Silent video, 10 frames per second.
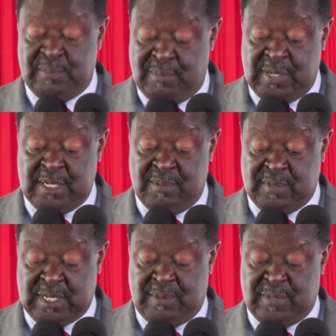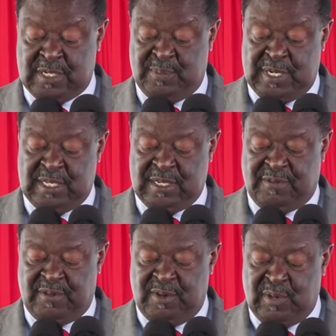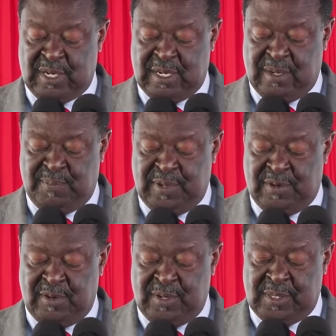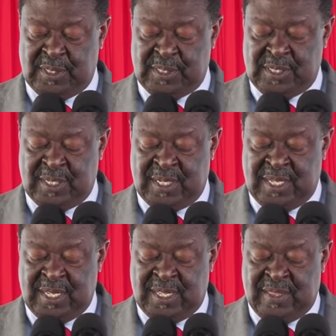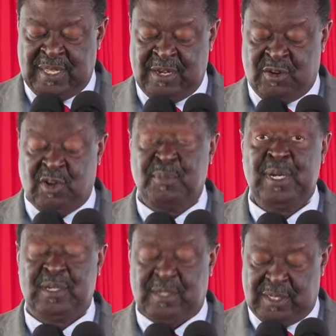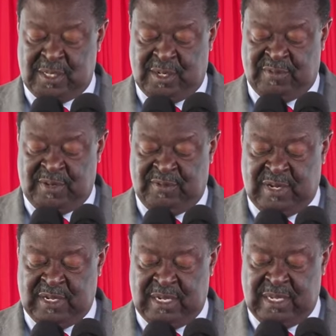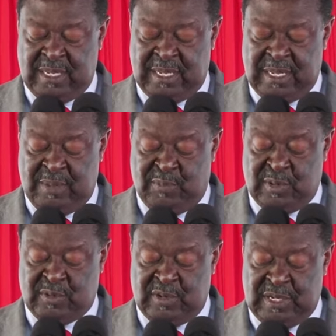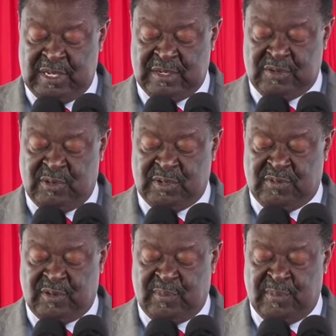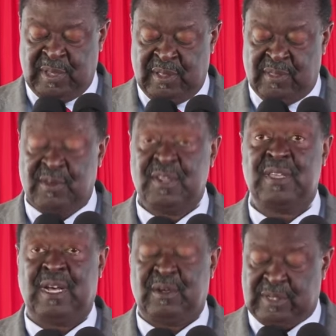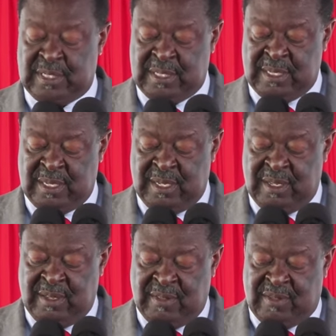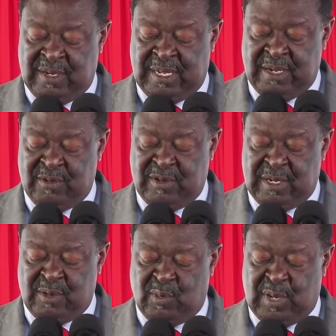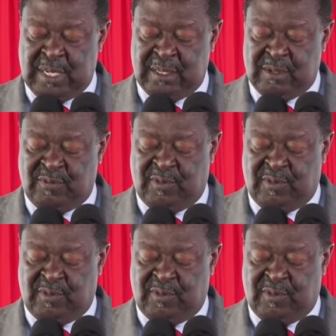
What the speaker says: Medium-term expenditure framework period, the enrollment of differently abled trainees rose from 3,301 to